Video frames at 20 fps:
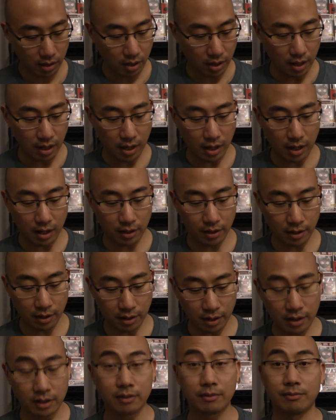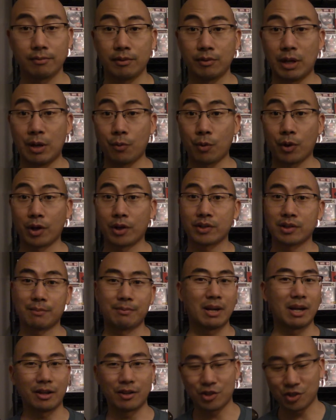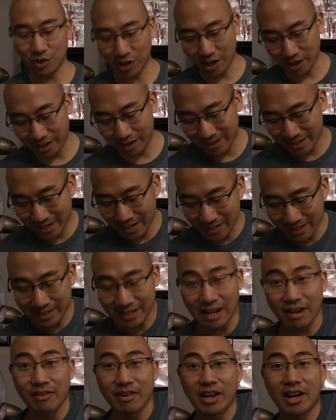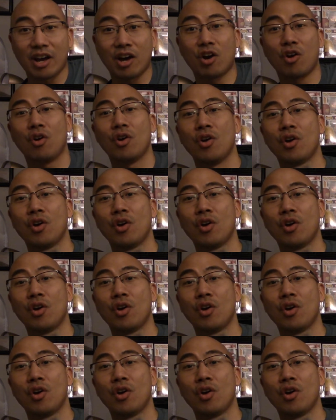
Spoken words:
and it works. I'm not going to try and test it out now,